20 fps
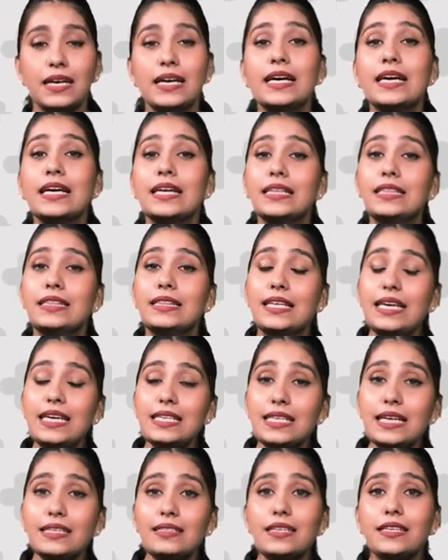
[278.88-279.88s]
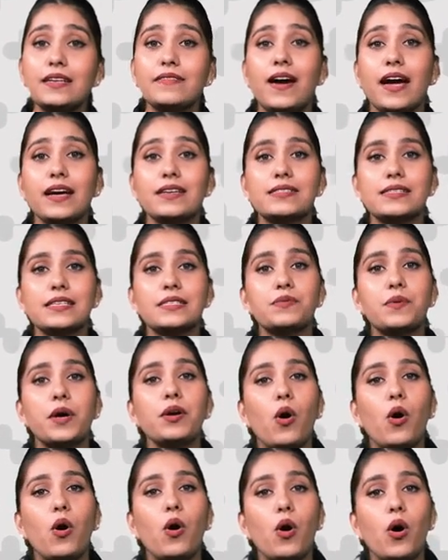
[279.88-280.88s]
These are the devices where
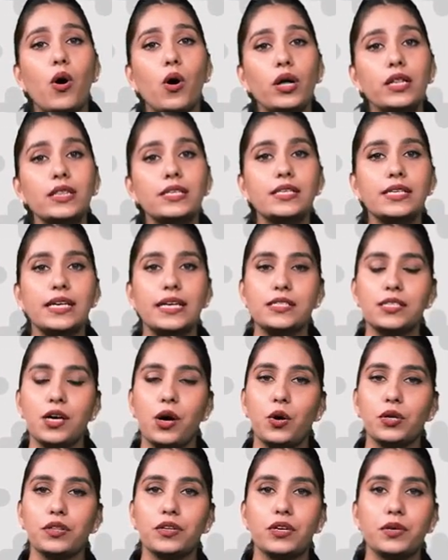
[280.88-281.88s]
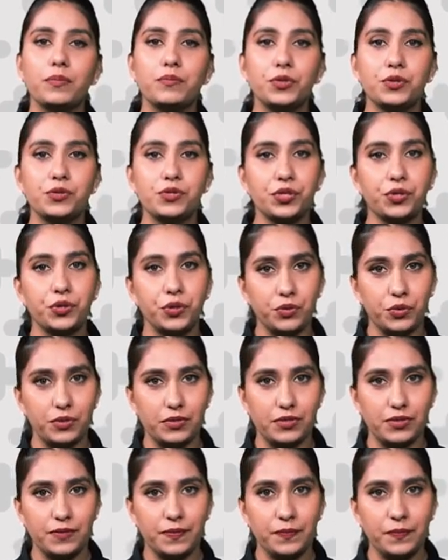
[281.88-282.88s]
all the data on the computer
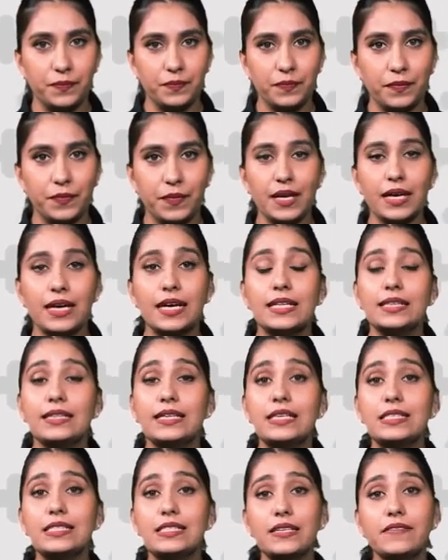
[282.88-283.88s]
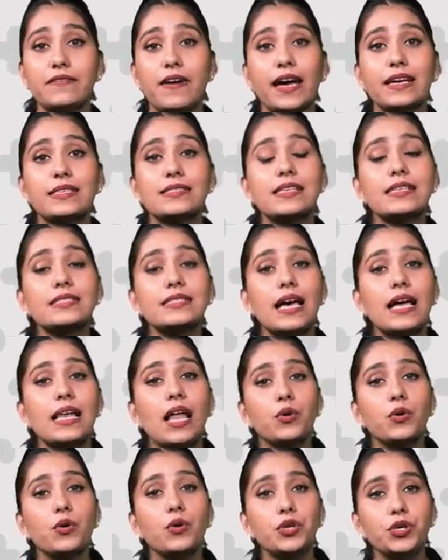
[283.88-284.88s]
goes. These devices
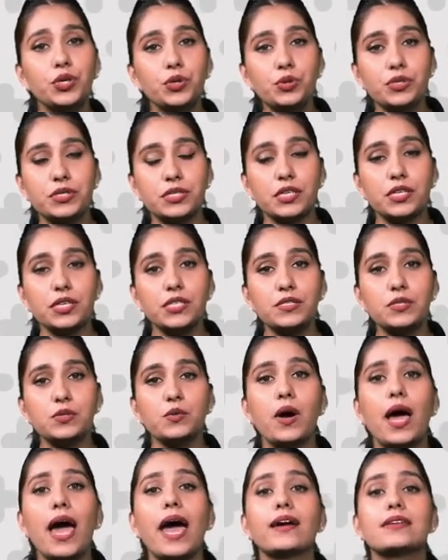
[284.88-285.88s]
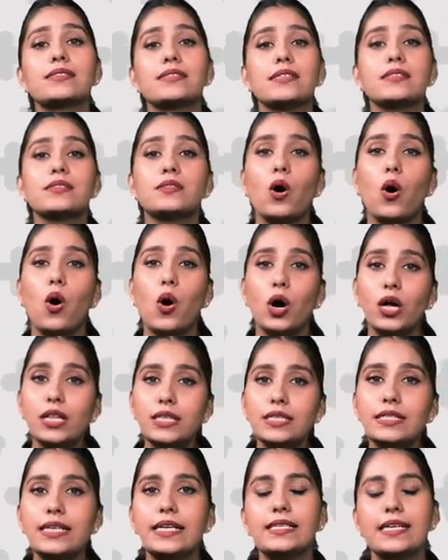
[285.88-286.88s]
allow users to access all the
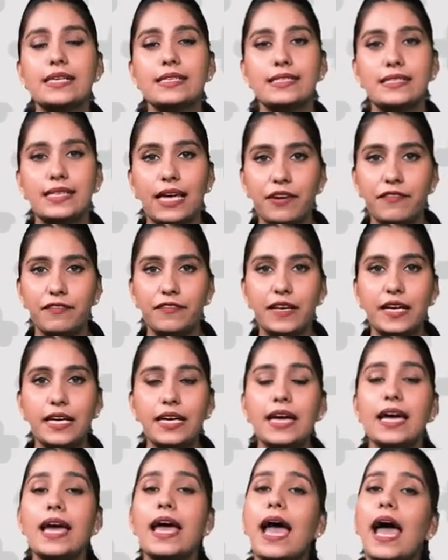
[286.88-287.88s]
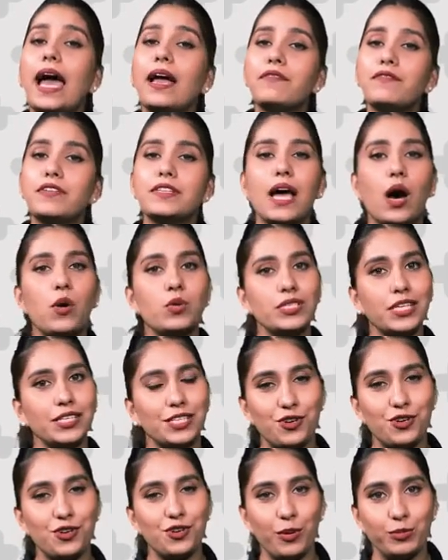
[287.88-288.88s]
data safely and without any
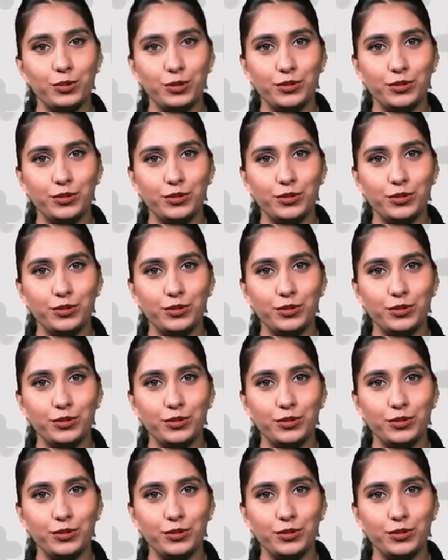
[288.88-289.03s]
trouble.